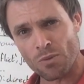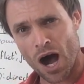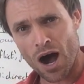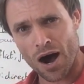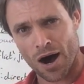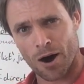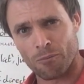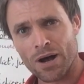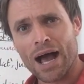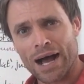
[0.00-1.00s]
harm
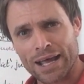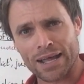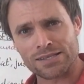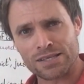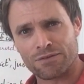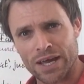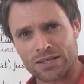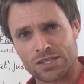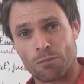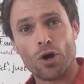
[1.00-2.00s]
against the
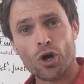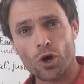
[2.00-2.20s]
victim,